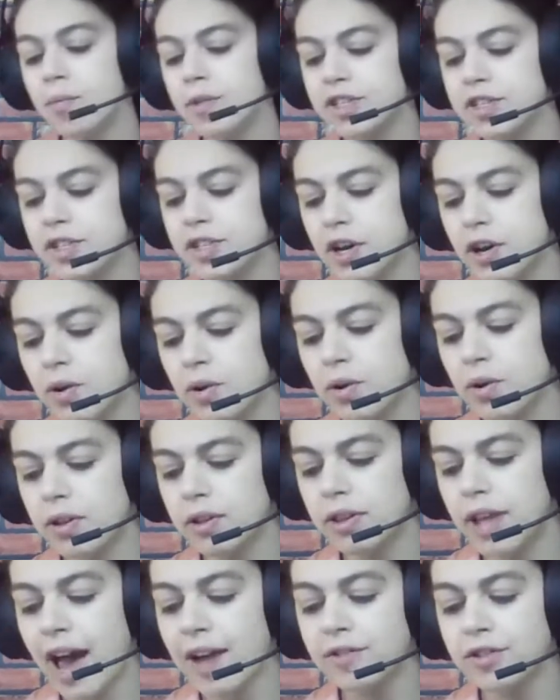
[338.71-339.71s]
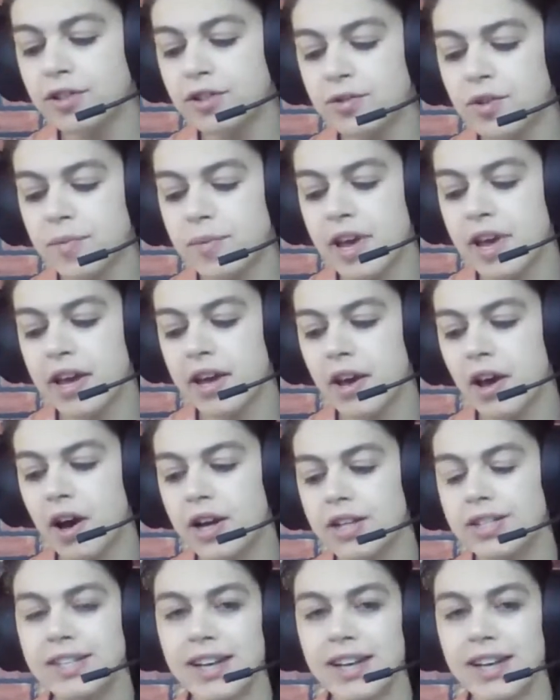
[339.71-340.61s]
So live streaming on